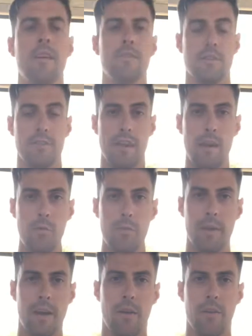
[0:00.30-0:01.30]
So today we'll
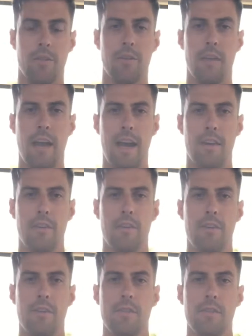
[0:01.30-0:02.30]
be going through how
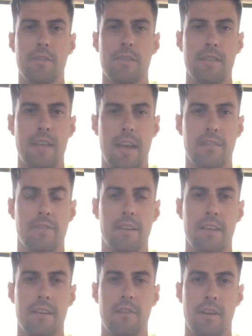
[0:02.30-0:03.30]
to
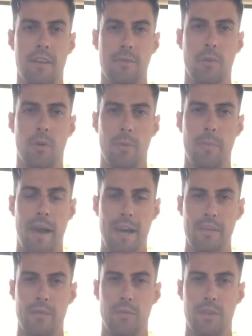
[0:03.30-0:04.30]
safely transport a
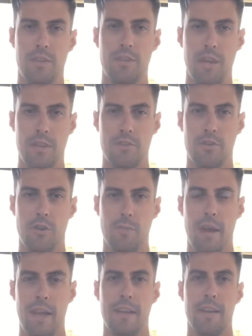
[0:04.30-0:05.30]
patient with a chest tube
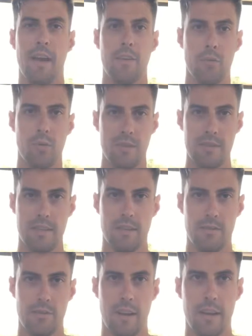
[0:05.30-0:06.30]
and an underwater
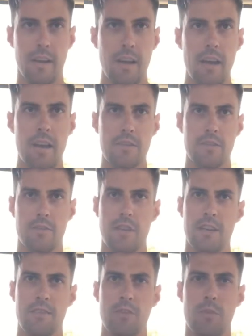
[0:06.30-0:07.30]
seal drain. So a
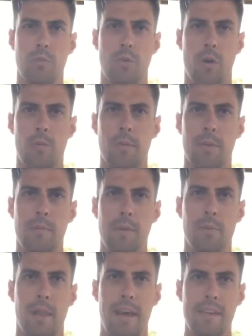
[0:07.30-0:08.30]
chest tube will commonly be
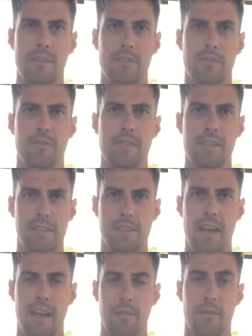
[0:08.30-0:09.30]
placed to
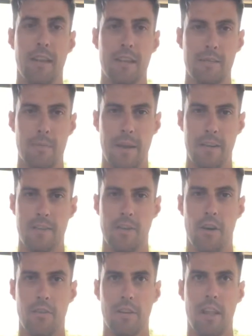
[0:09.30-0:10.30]
facilitate the re-expansion
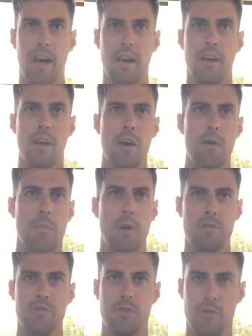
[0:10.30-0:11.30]
of a lung
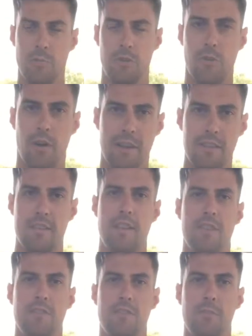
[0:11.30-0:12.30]
post pneumothorax,
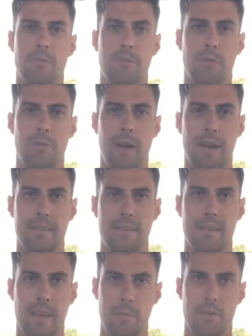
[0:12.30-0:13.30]
tension
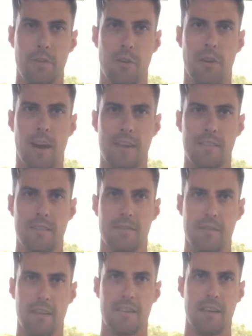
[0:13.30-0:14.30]
pneumothorax, hemothorax,
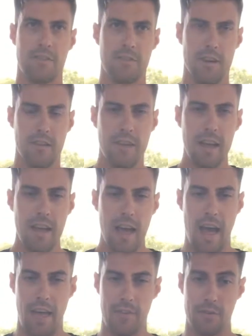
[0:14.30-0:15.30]
etc.
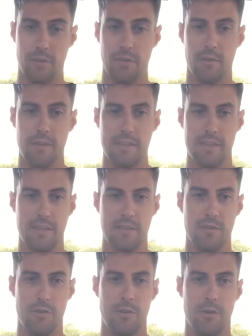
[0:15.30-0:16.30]
And this will assist
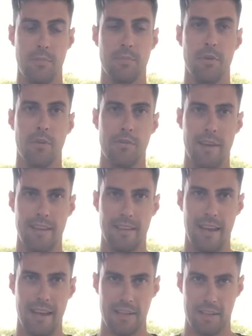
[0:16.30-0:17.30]
to improve
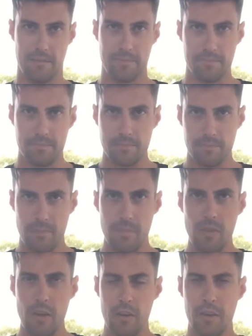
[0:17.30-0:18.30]
ventilation.
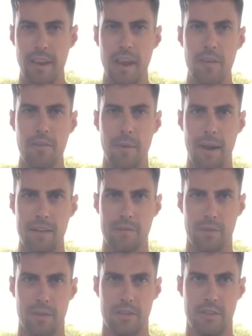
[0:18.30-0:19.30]
The care of the
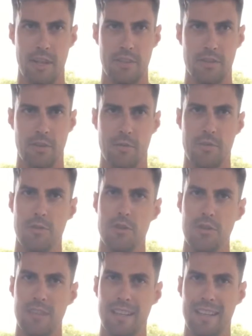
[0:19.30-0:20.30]
patient with the chest tube is
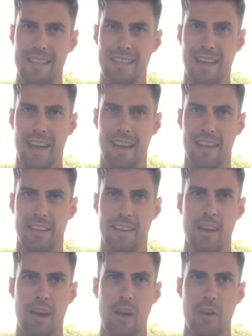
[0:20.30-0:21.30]
usually indicated
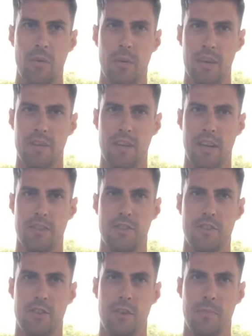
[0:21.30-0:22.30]
when a chest
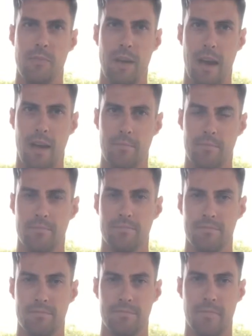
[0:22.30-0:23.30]
tube
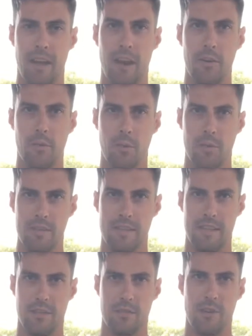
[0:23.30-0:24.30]
and underwater
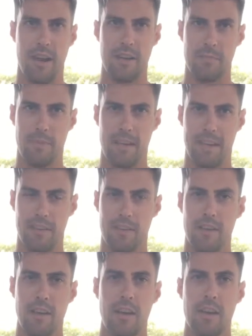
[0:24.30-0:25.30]
seal drain is
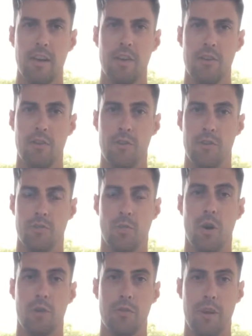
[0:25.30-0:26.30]
being used
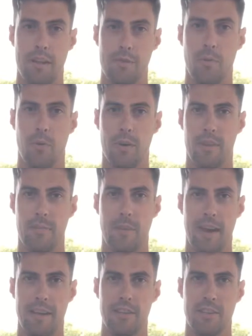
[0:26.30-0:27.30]
while transporting the
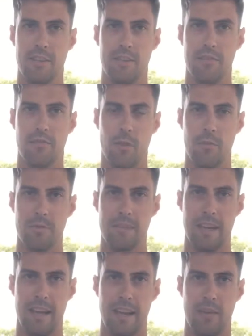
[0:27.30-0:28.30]
patient from
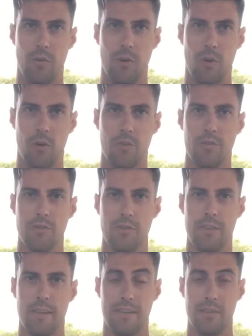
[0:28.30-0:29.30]
scene or
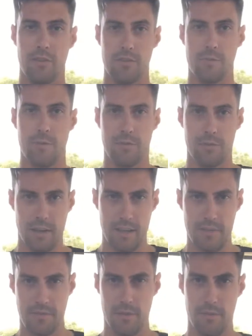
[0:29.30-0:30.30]
during an inter-hospital
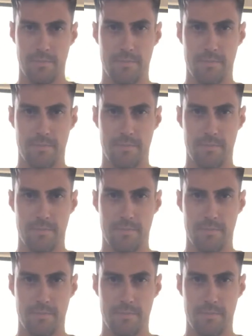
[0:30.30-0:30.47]
transfer.